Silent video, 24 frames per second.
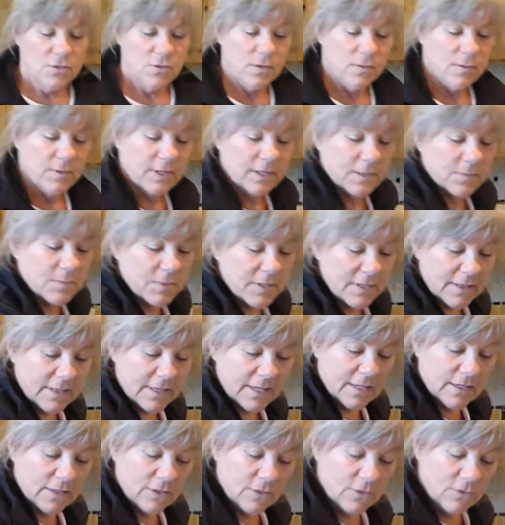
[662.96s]
So I recommend
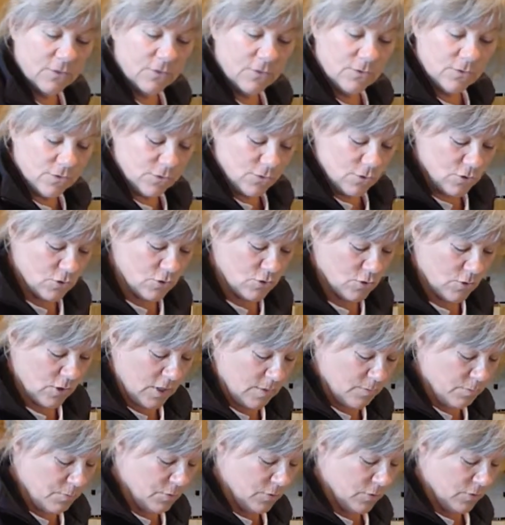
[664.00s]
that you use your
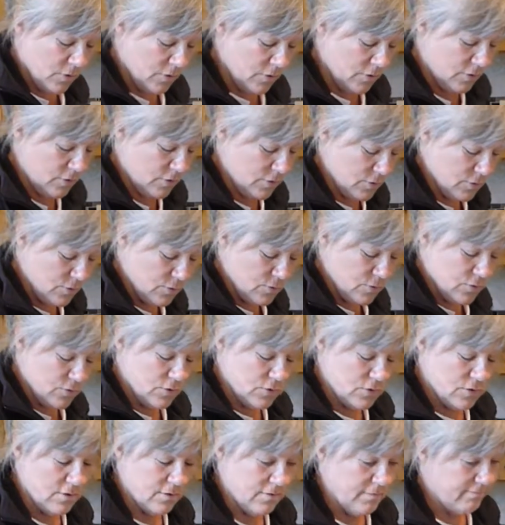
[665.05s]
scraper,
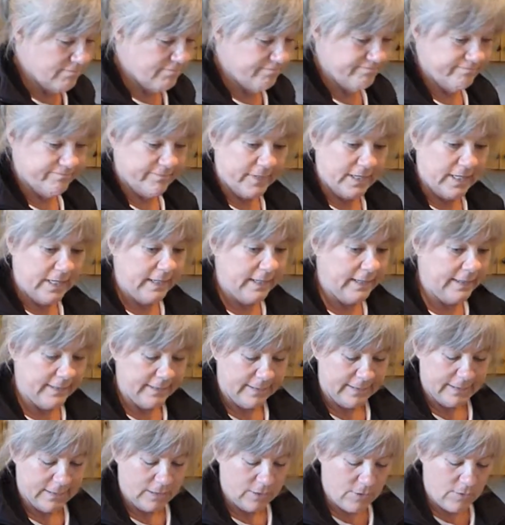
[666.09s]
use
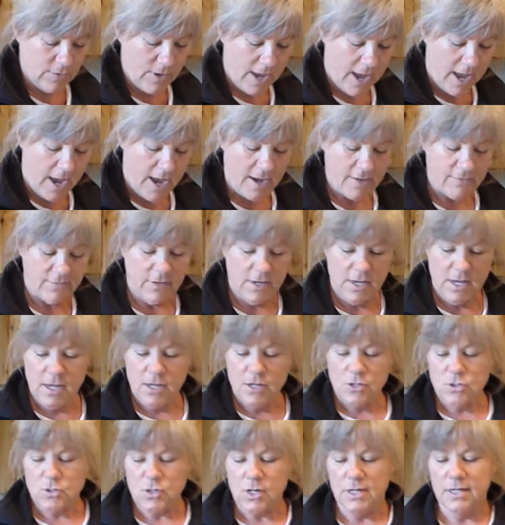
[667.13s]
anything that you have,
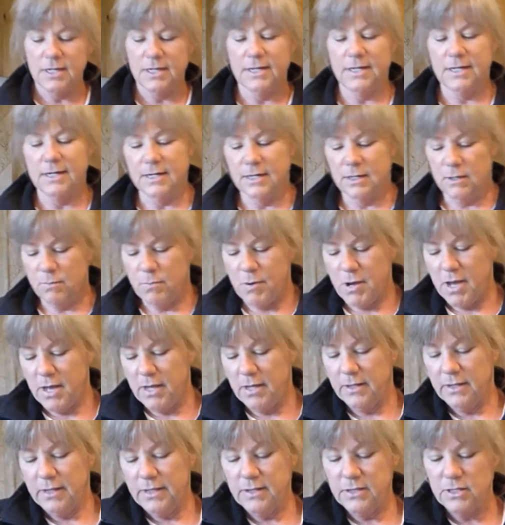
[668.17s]
try to get it in a
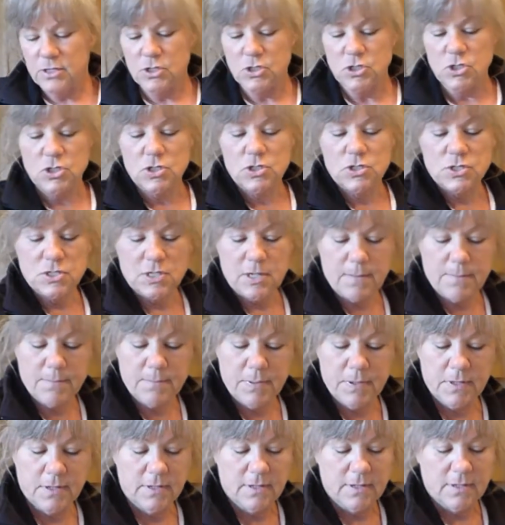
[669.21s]
pile, and then just dump
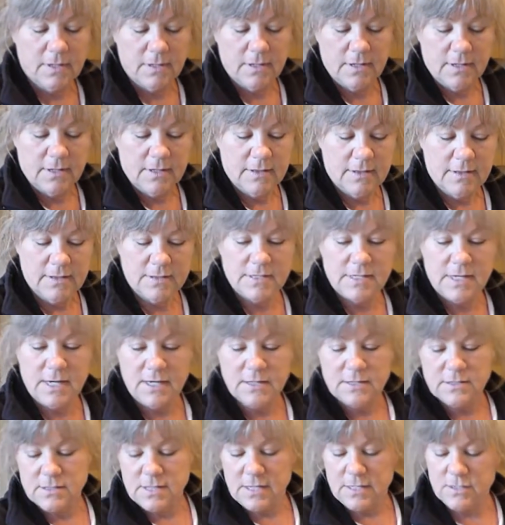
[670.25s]
this
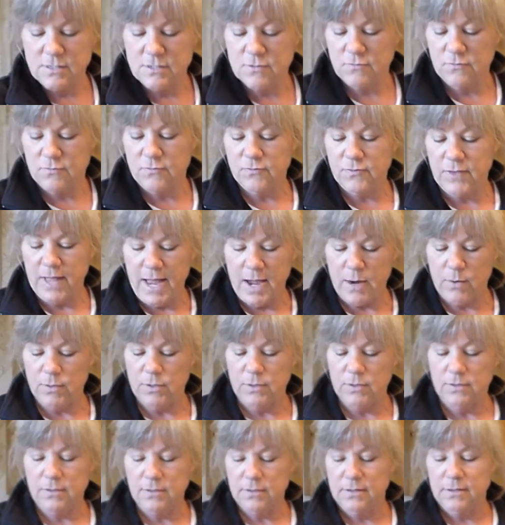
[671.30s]
excess
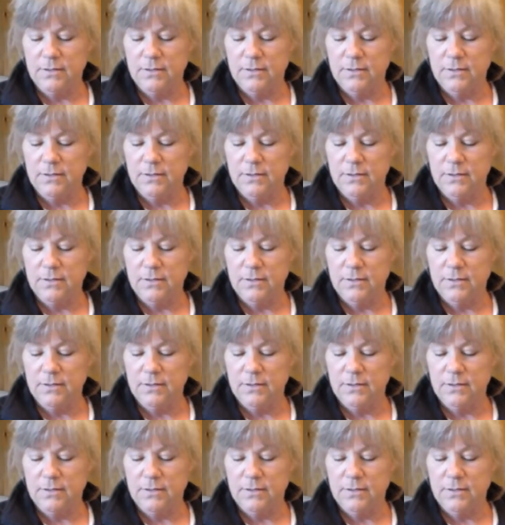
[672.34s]
flour